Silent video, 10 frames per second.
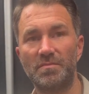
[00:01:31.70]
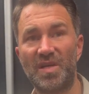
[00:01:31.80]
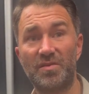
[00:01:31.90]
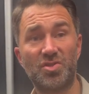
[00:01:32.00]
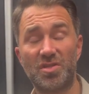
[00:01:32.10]
No,
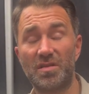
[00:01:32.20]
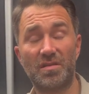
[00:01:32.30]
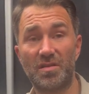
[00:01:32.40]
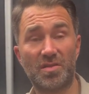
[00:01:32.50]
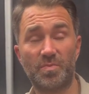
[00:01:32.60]
it's just that
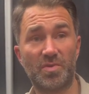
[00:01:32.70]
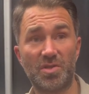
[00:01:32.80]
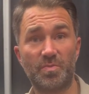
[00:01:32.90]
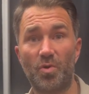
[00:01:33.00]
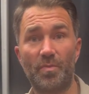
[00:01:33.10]
the
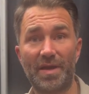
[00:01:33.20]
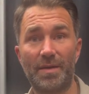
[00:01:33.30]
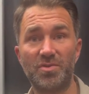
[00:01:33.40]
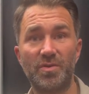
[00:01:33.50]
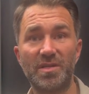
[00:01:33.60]
sport
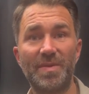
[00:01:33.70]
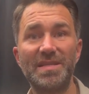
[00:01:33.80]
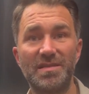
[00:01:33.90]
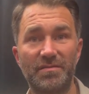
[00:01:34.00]
become too expensive.